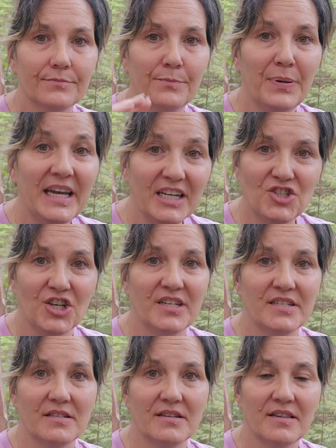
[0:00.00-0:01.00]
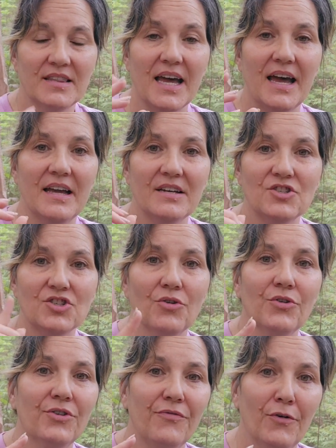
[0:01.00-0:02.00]
pages that
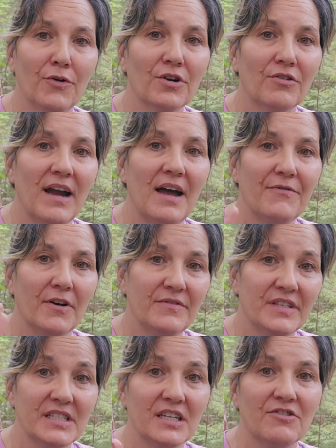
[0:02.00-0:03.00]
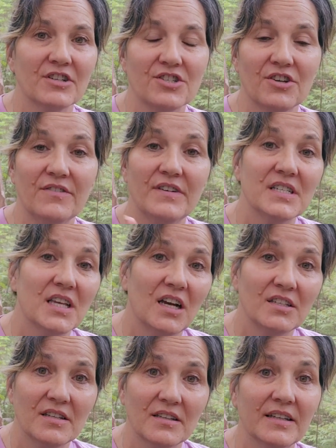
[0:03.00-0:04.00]
showed the photograph of the Secret Service
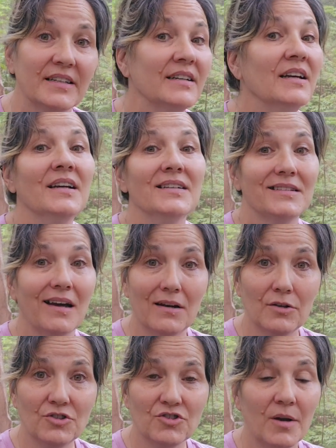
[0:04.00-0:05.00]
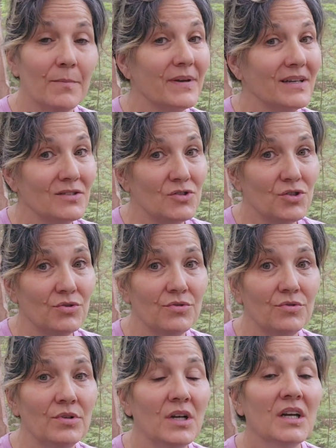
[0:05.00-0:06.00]
hustling Donald Trump
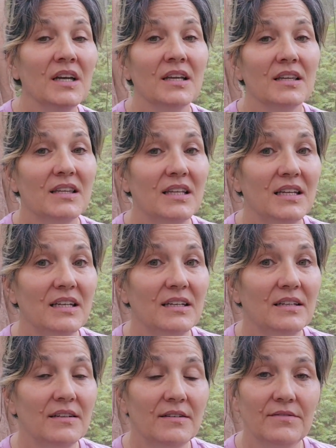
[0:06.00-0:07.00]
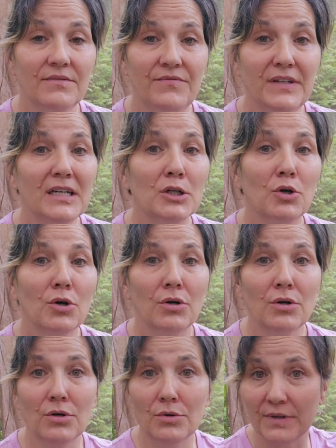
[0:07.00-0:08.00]
into the
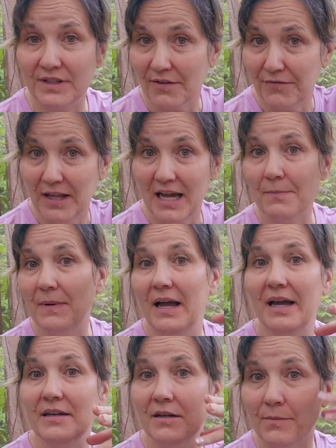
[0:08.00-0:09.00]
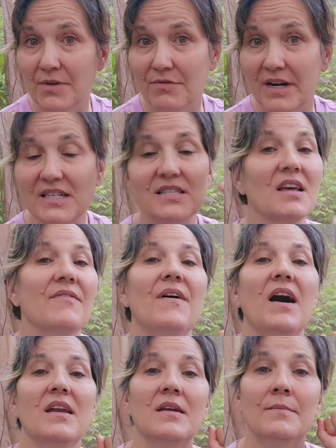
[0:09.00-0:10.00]
vehicle with the flag behind him, the red stuff
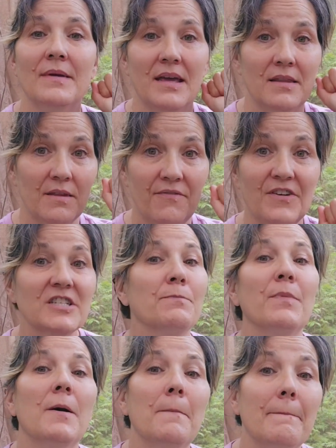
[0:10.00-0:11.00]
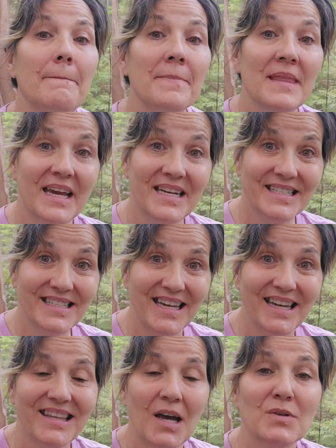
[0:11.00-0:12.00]
on him, and the fist bump, and
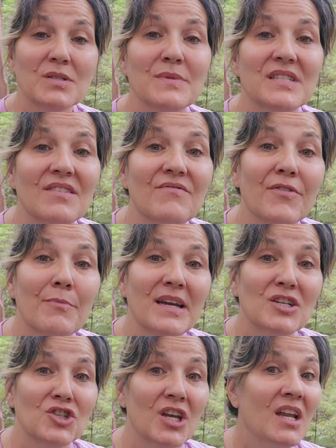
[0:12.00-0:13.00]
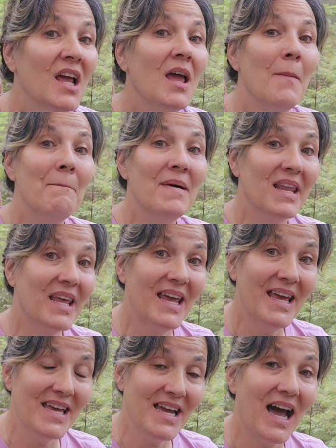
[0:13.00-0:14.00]
saying that was misinformation. Meta
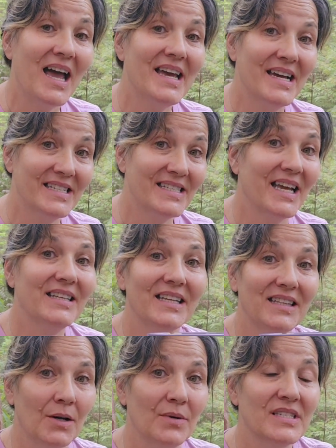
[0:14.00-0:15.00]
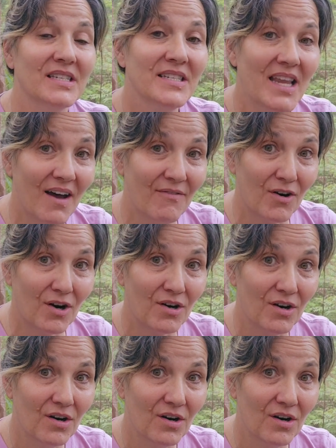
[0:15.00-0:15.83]
AI has said that there was never